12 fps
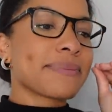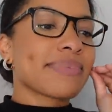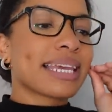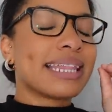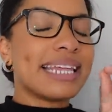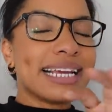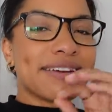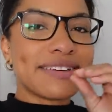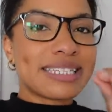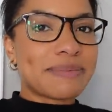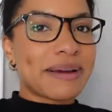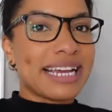think of
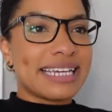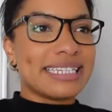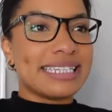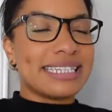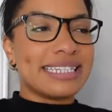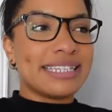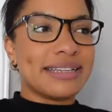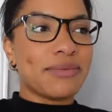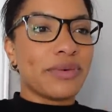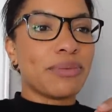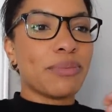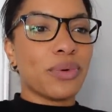a space
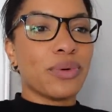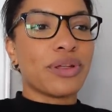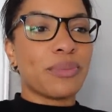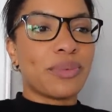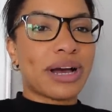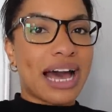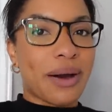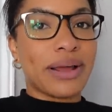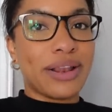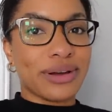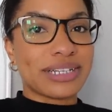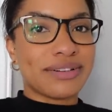with more than how
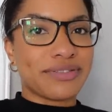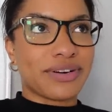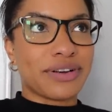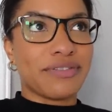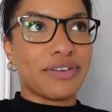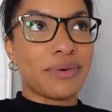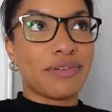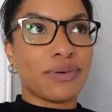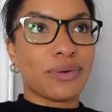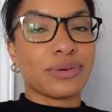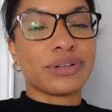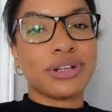it looks in front of you. If
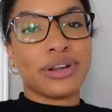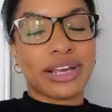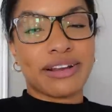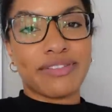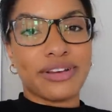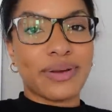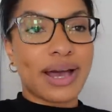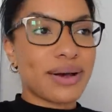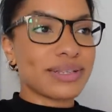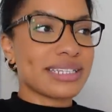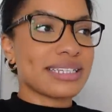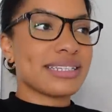you're looking for new
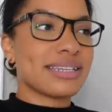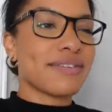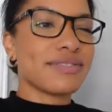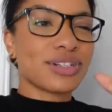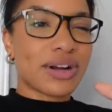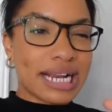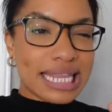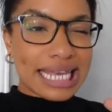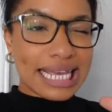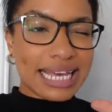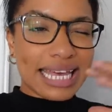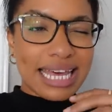houses and stuff, try and
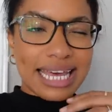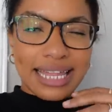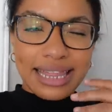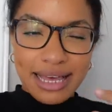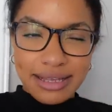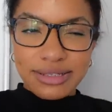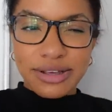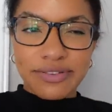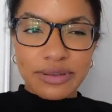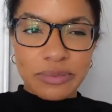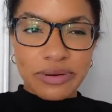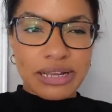think, that
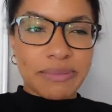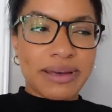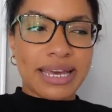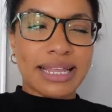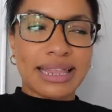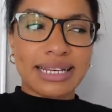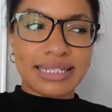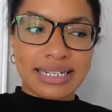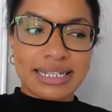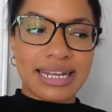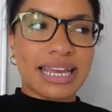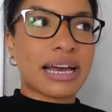sofa's pretty big, that's
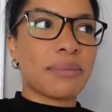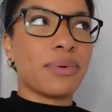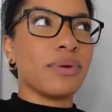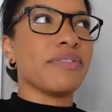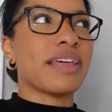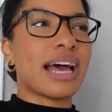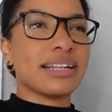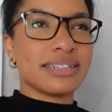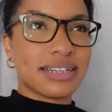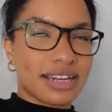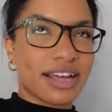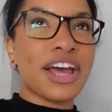going to take up all of that,
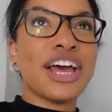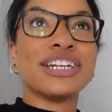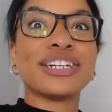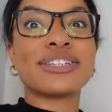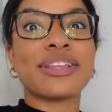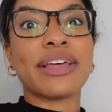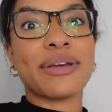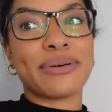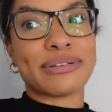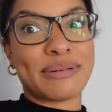da, da, da, just so that you're not